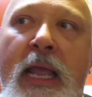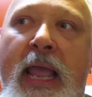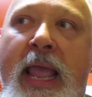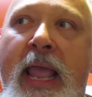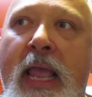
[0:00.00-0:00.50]

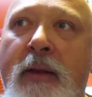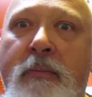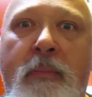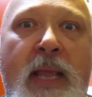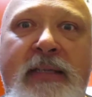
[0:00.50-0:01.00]

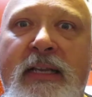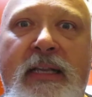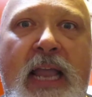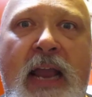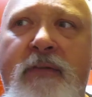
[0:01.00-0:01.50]
and
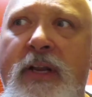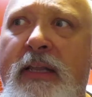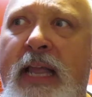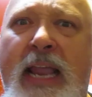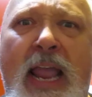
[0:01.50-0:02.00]
basically
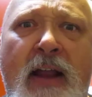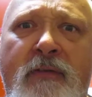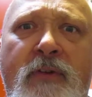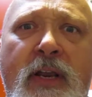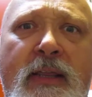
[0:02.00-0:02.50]

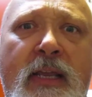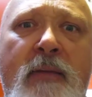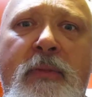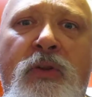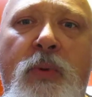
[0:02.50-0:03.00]
everything
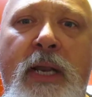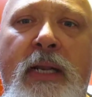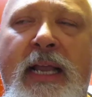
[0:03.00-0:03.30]
in between.